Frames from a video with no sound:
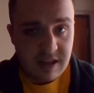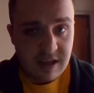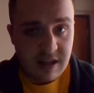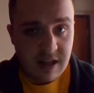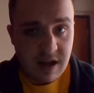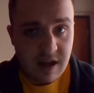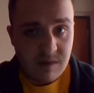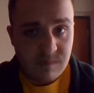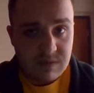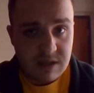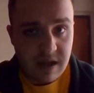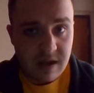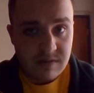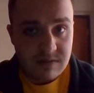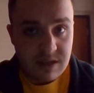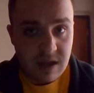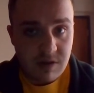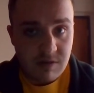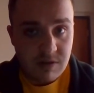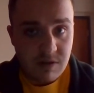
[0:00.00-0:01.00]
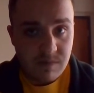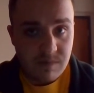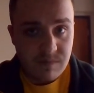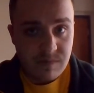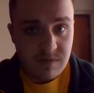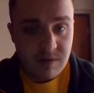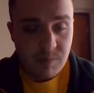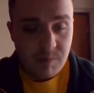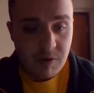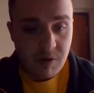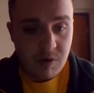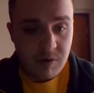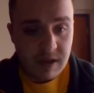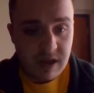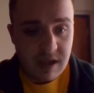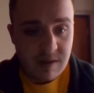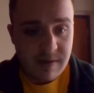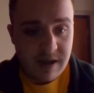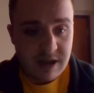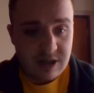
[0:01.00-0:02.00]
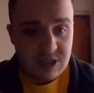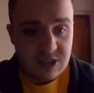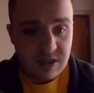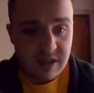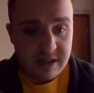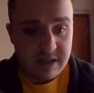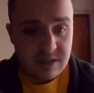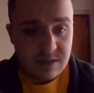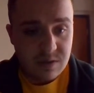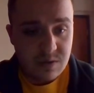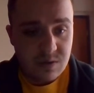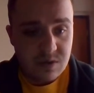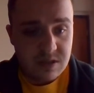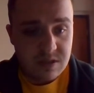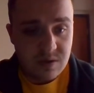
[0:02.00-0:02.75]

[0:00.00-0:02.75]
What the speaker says: did opt out of the bowl game actually too.